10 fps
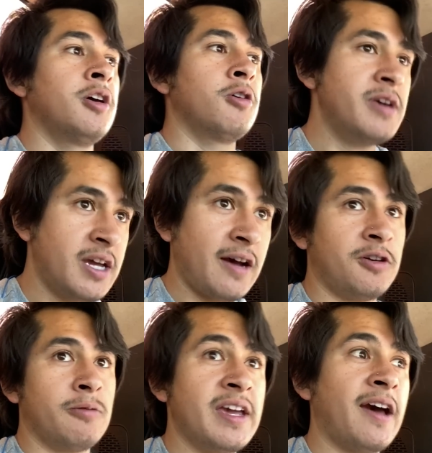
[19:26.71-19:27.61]
week
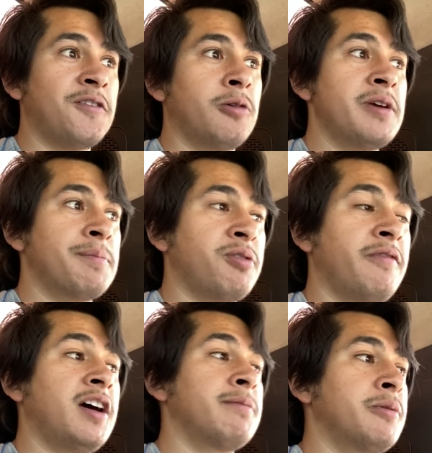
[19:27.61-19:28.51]
after week after week
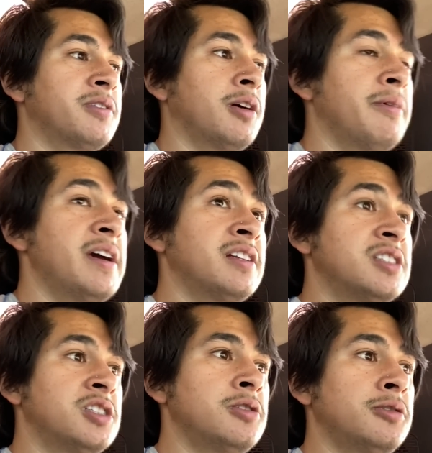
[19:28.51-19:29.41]
provide me with a way
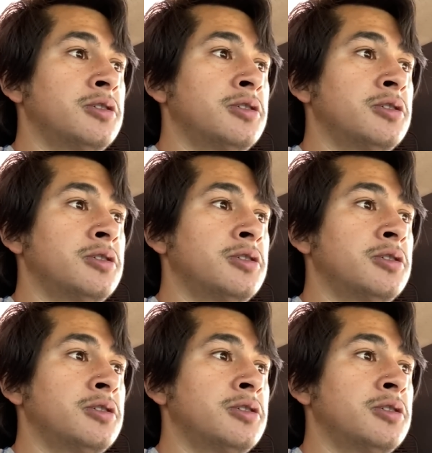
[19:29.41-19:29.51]
to